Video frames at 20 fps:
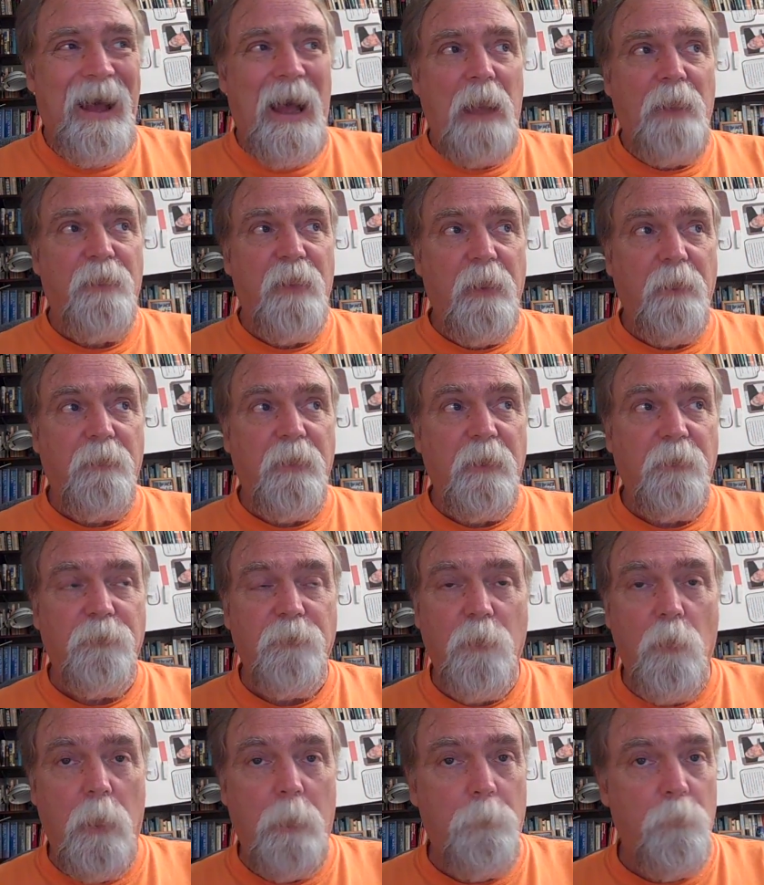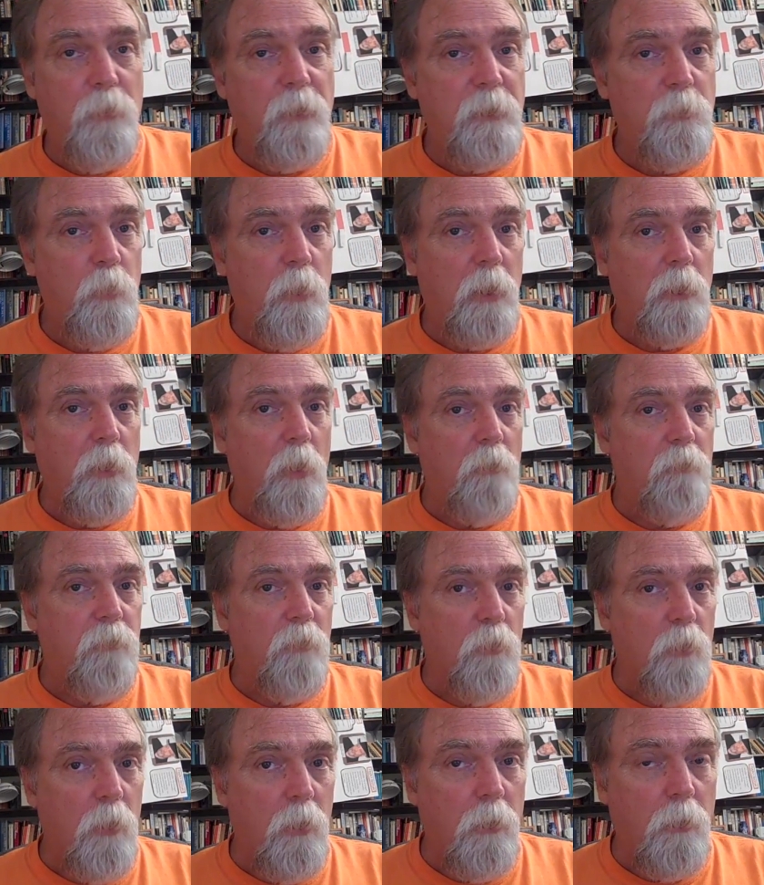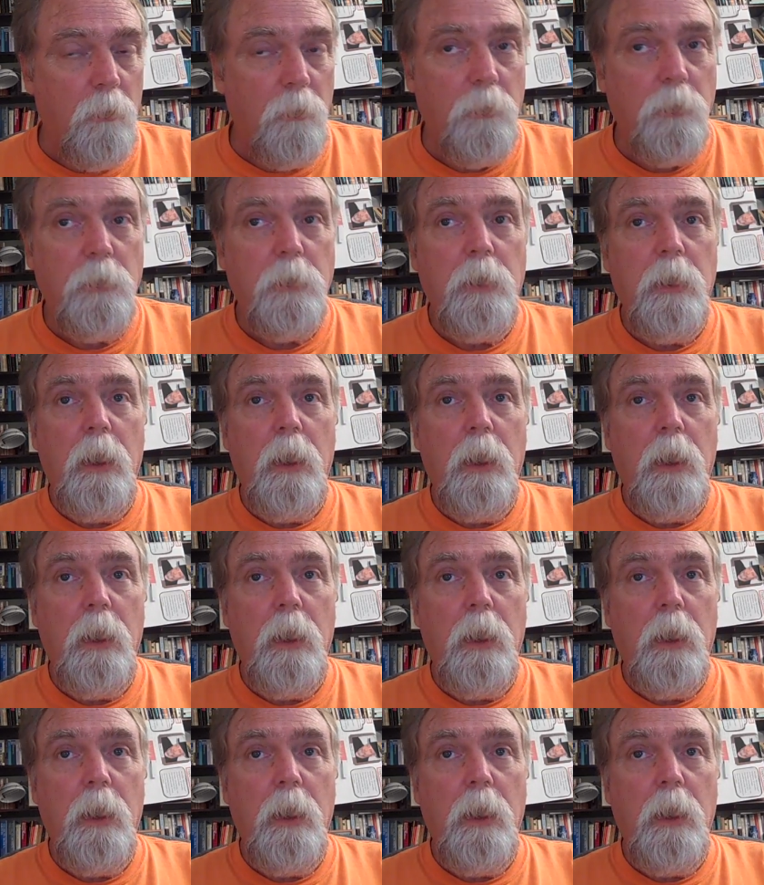I think things are going pretty well overall.